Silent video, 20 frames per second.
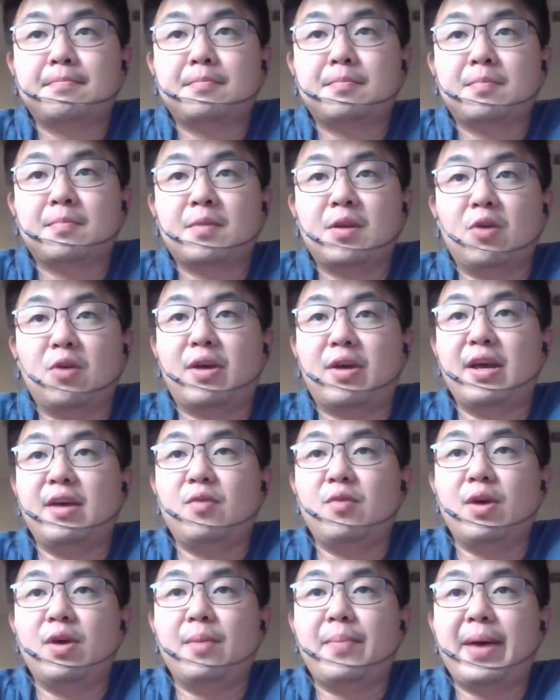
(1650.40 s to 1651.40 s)
okay,
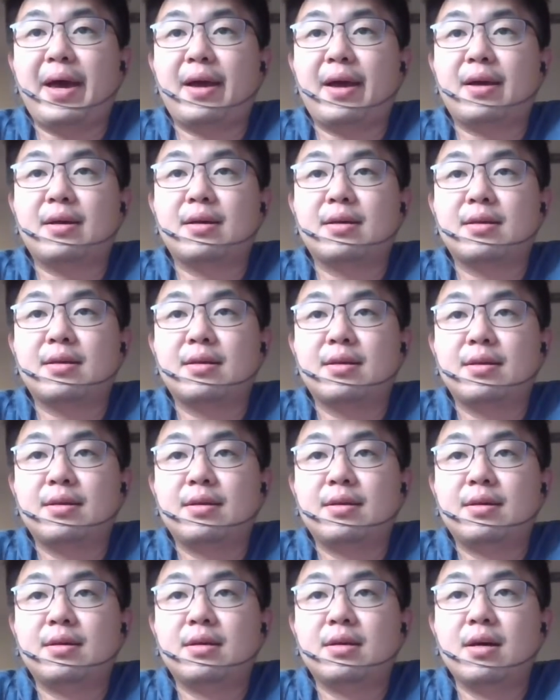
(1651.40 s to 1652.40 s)
we are back.
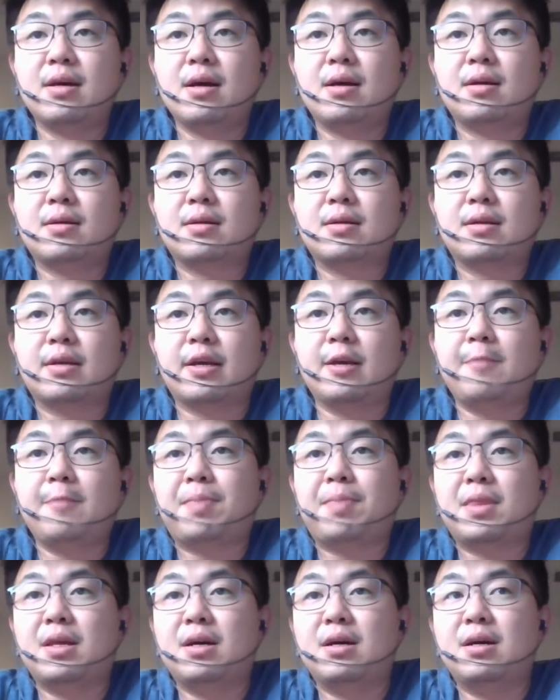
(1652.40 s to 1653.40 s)
Okay,
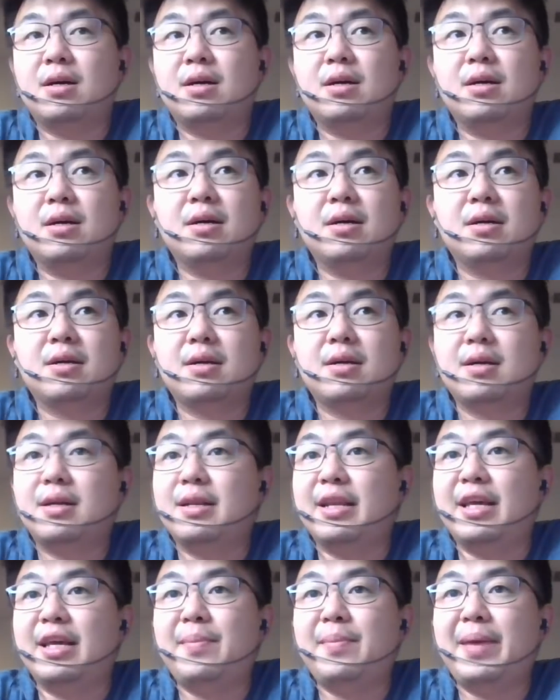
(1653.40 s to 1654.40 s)

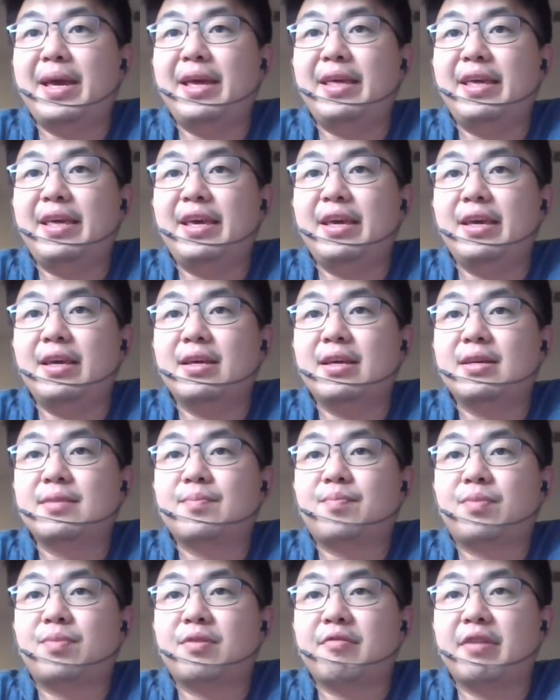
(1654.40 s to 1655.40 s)
Lee Mei Yi,
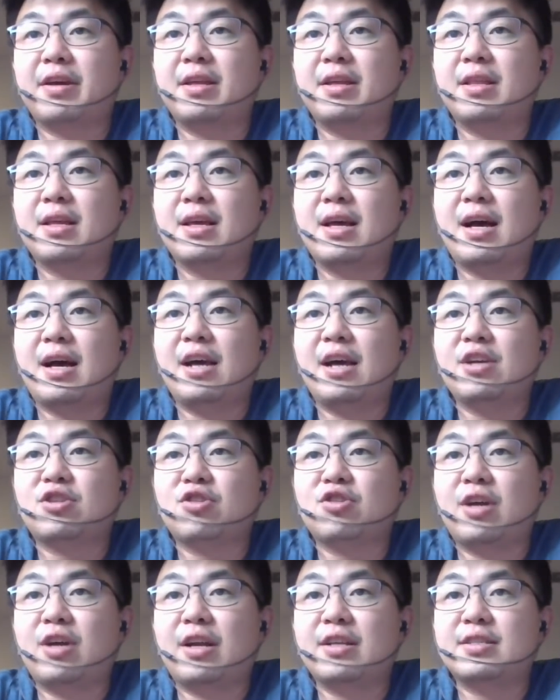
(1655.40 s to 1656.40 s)
right? Hi,
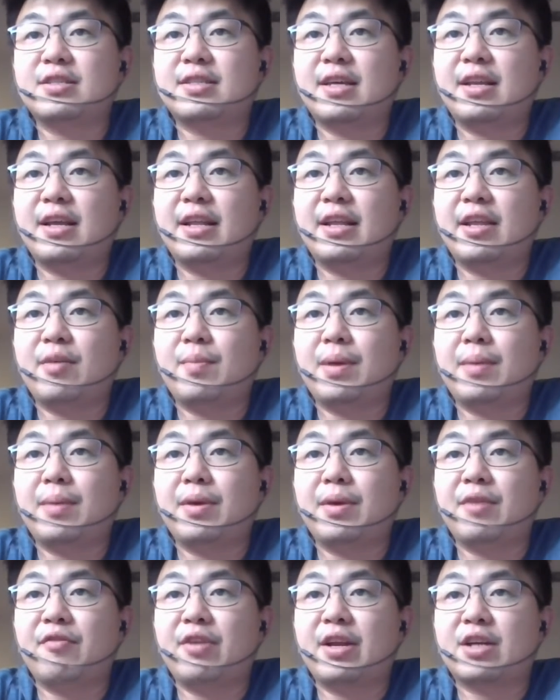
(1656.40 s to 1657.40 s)
Sean. Understand that there might
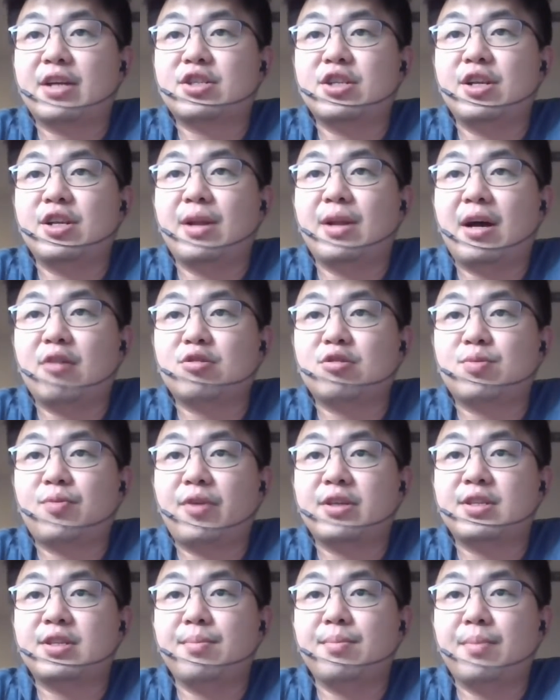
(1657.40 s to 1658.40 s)
be a reduction in house
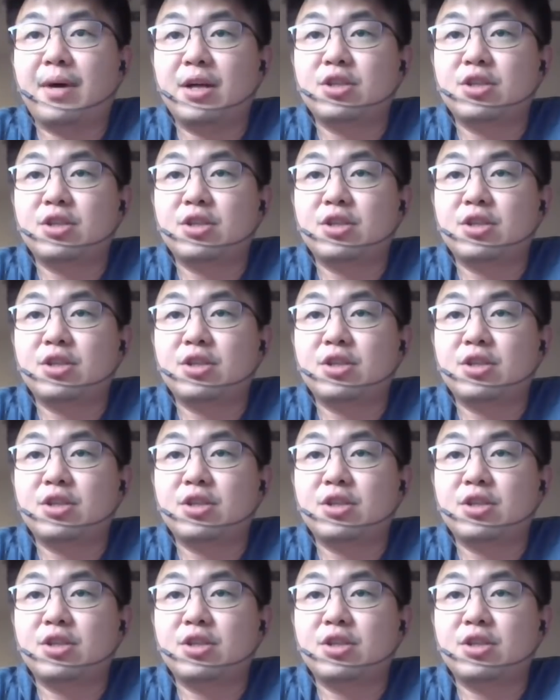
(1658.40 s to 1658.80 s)
price in March